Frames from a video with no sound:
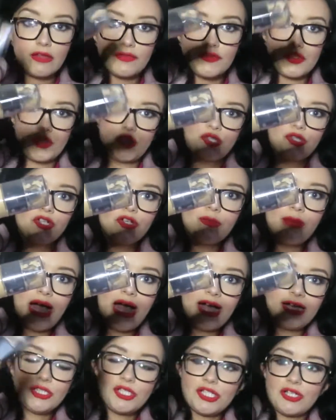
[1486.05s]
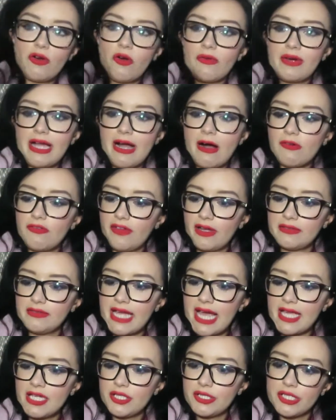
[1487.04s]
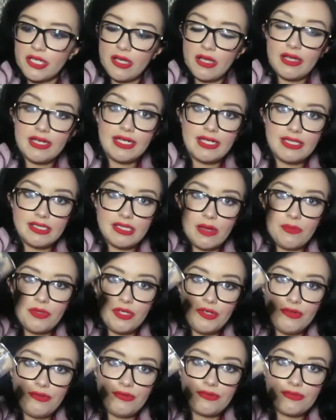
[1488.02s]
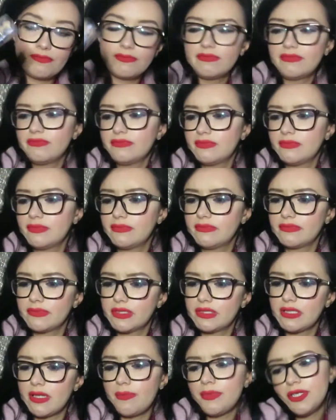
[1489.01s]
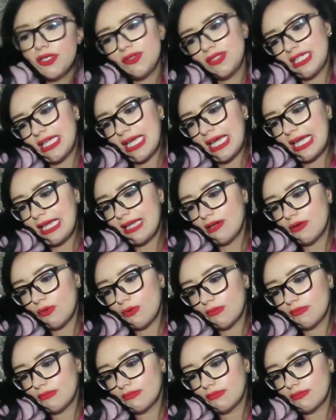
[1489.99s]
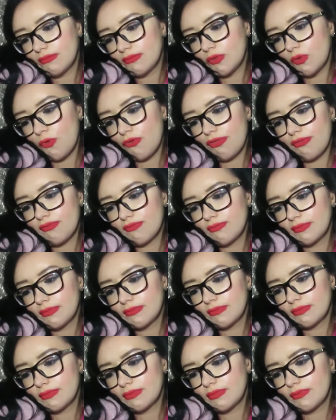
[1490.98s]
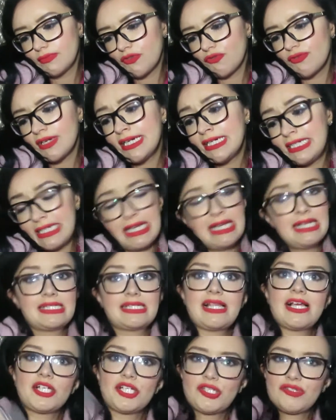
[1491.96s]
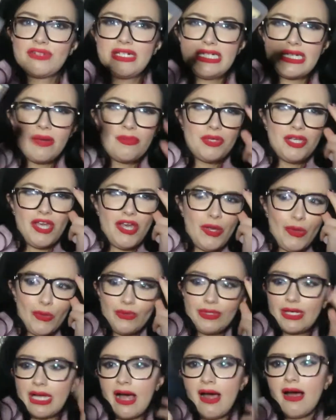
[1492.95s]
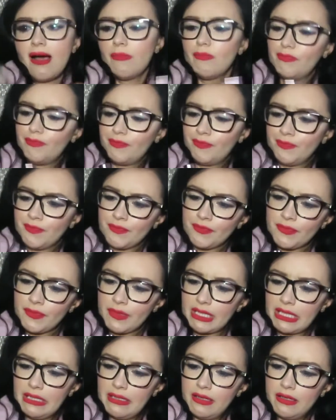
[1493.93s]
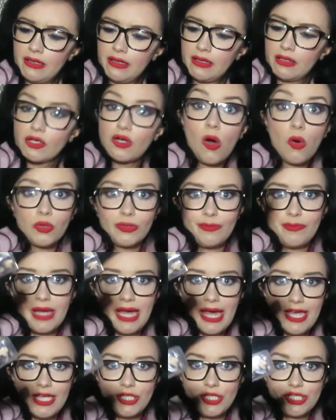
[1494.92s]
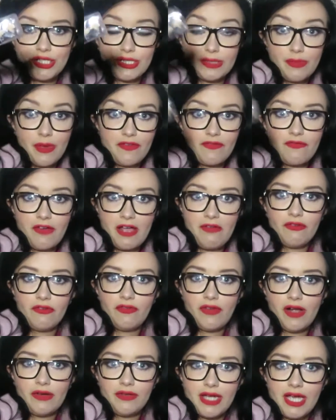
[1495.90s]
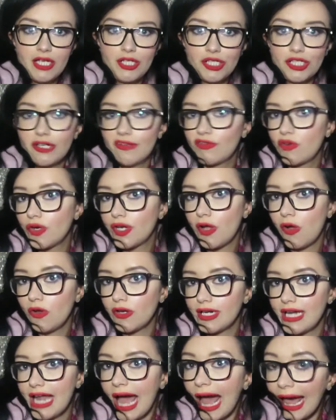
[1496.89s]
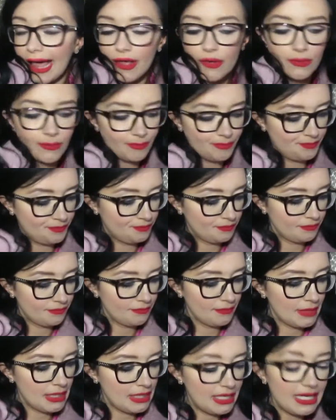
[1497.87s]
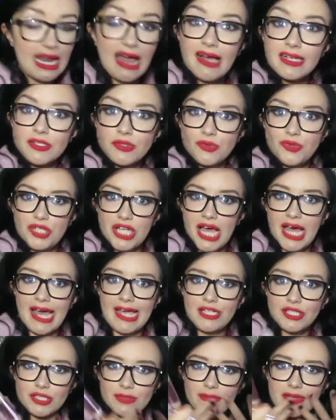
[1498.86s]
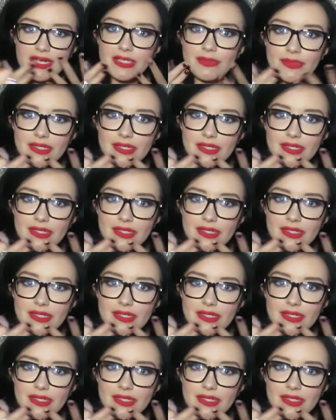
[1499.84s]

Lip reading: The True Match L'Oreal Foundation in WD or 3D/3W Golden Beige. It's my favourite foundation. I've got it on now. lasts all day and just makes